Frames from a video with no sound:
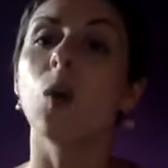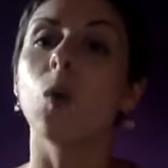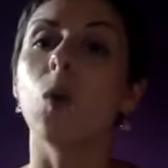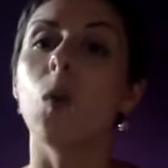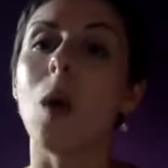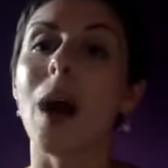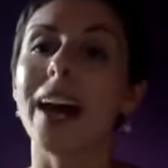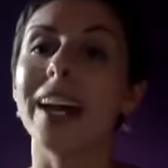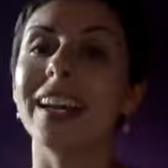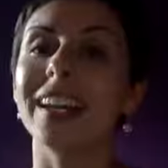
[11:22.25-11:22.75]

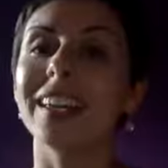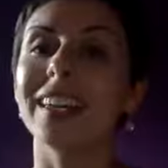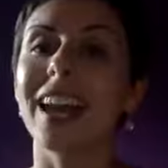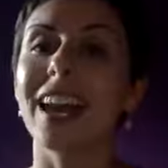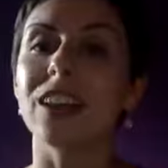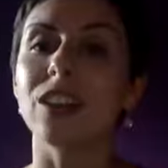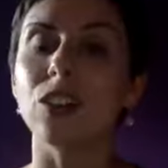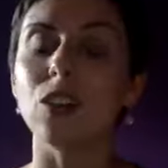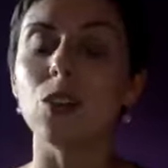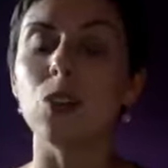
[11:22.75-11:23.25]
what
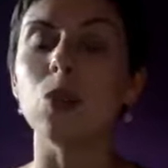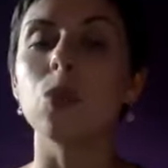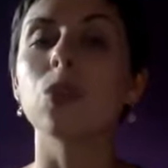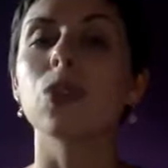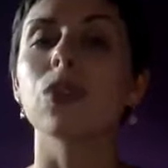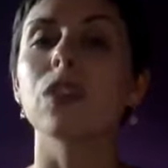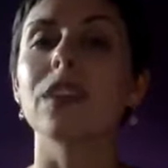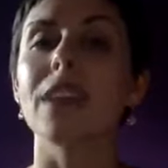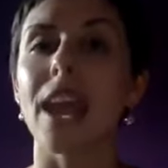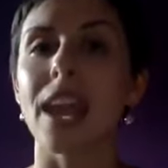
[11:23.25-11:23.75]
can
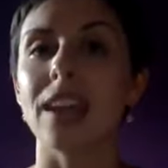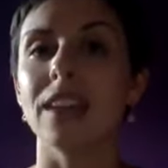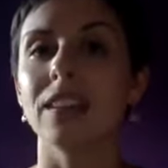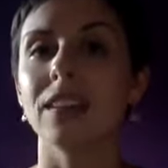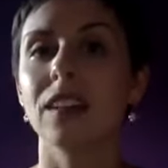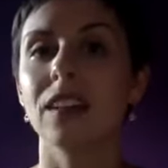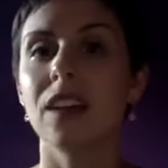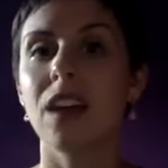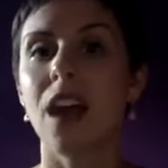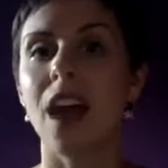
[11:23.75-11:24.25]
you
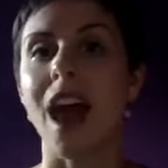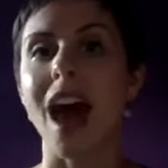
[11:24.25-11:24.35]
create?